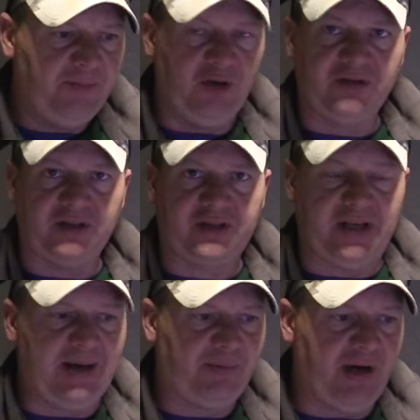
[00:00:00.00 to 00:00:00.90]
using a
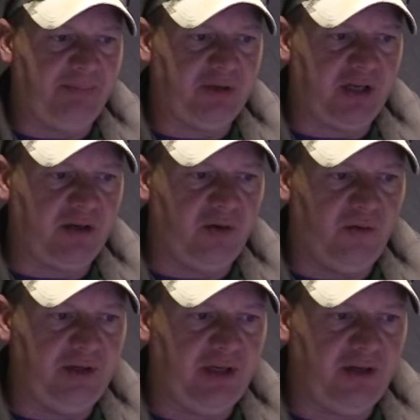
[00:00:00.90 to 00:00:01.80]
Slab Rap to get
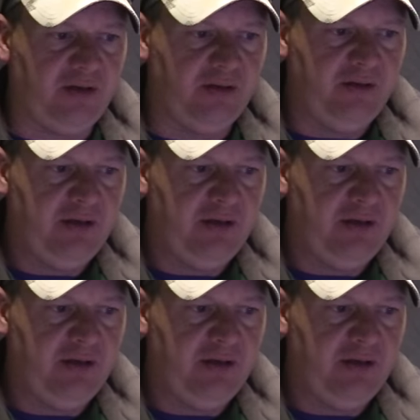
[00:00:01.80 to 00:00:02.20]
going here